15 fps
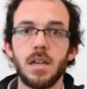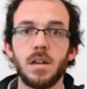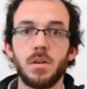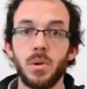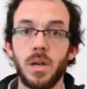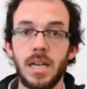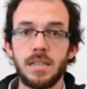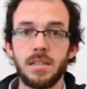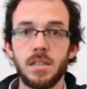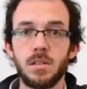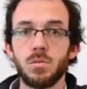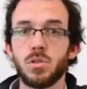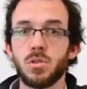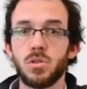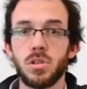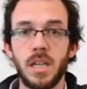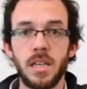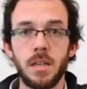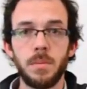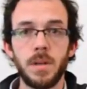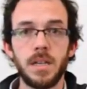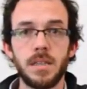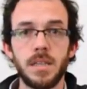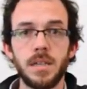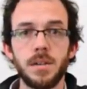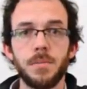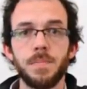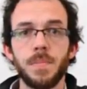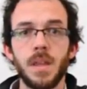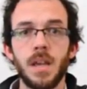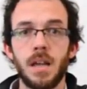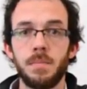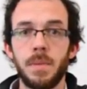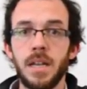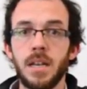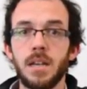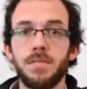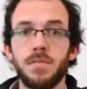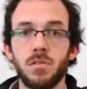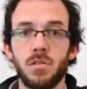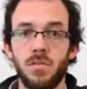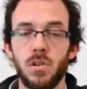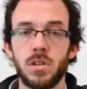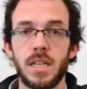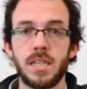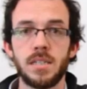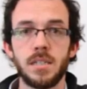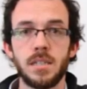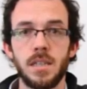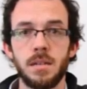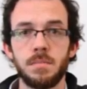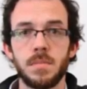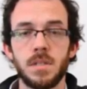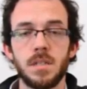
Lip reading: related to sustainability and mainly photovoltaic systems.